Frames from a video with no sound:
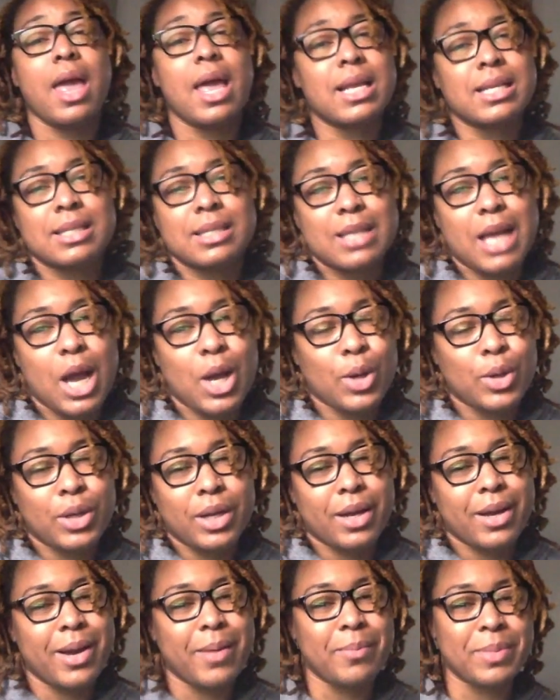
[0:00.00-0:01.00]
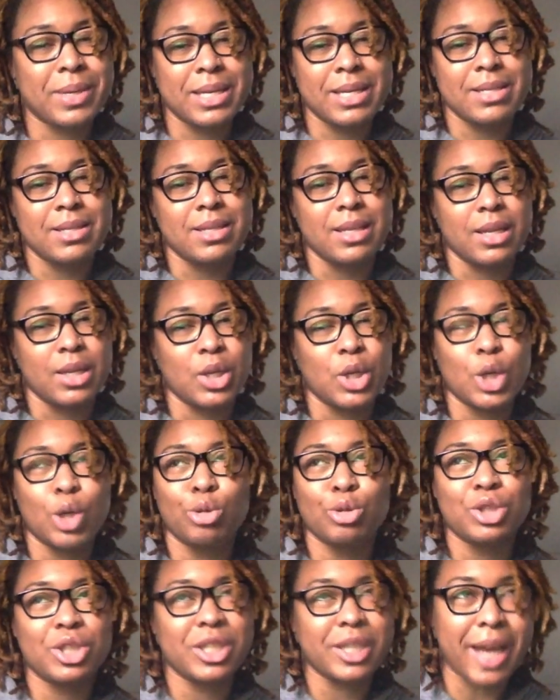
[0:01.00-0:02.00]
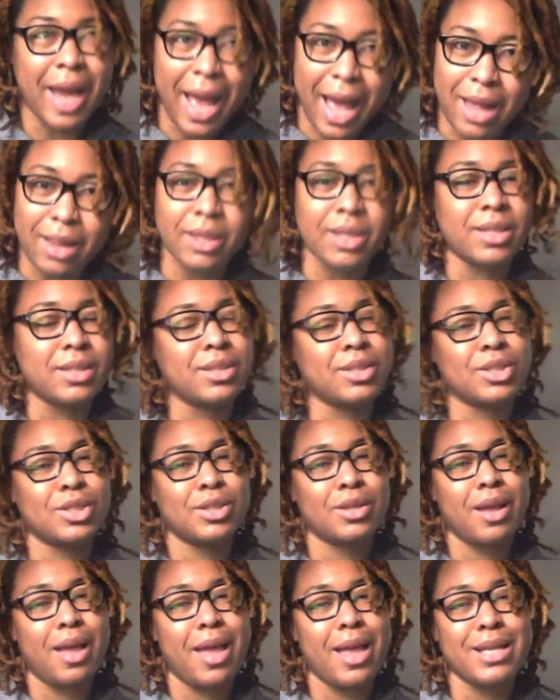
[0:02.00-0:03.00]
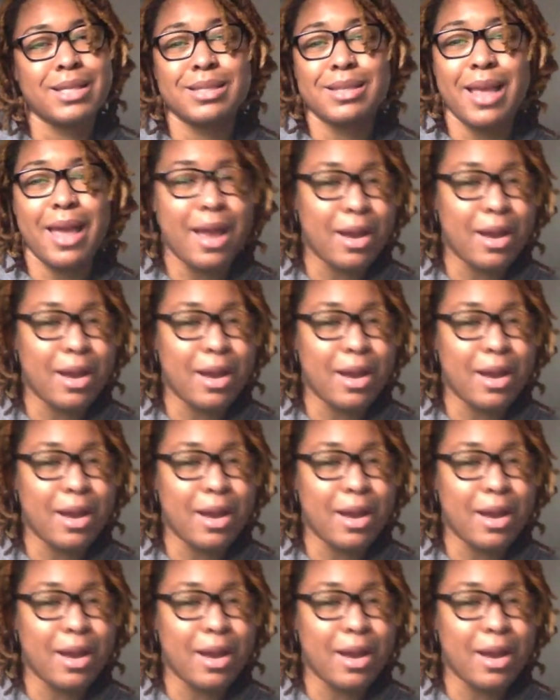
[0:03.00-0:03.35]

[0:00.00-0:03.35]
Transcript: It's not going to come easy. No challenge is